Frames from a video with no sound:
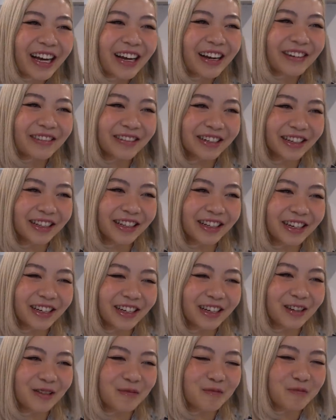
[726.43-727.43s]

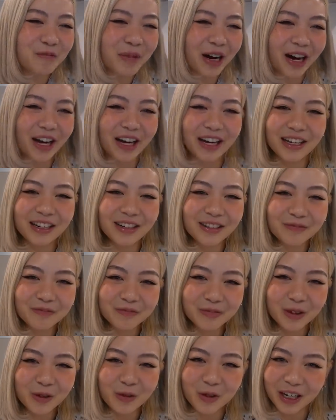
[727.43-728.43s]
really mind
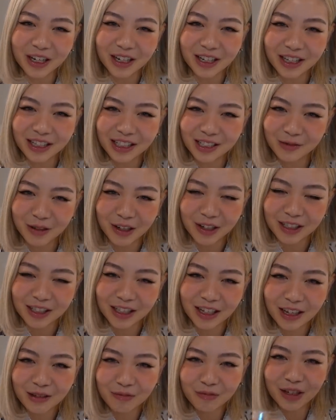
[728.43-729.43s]
what it smells
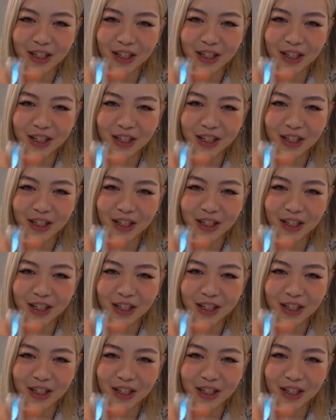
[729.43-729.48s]
like,